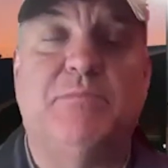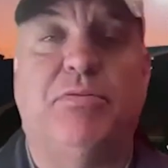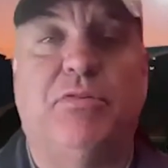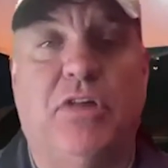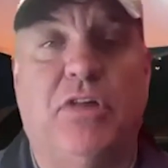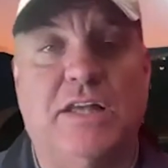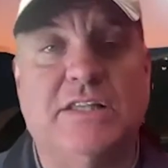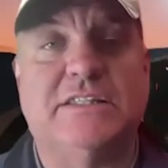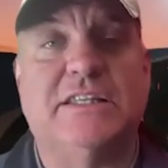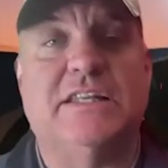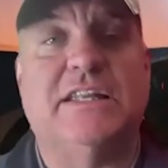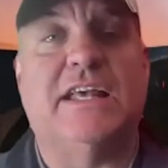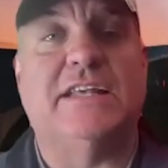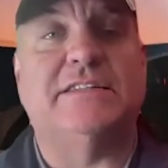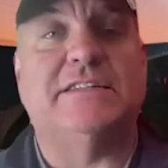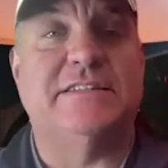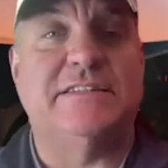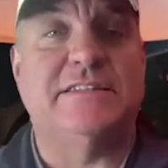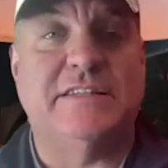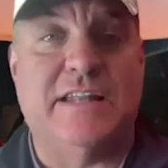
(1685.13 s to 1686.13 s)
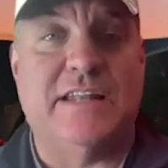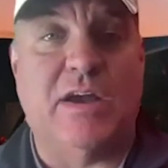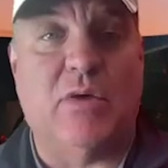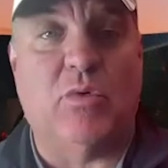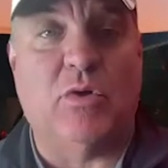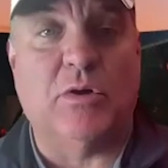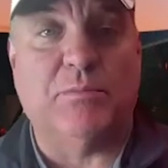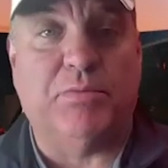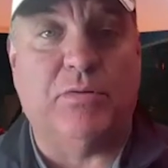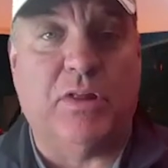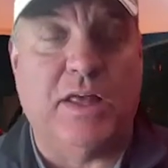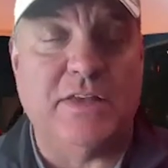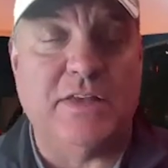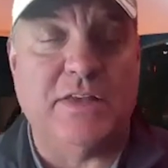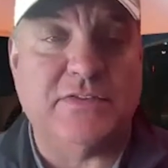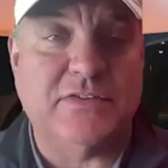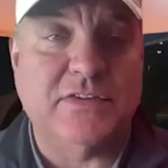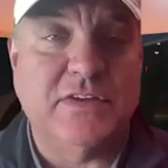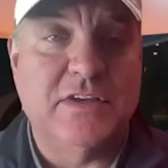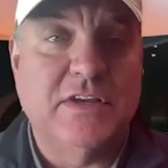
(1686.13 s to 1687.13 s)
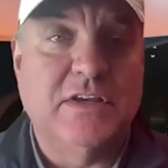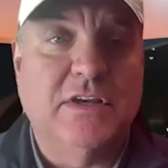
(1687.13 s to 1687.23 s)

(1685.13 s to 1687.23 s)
Plus and SEC Network Plus.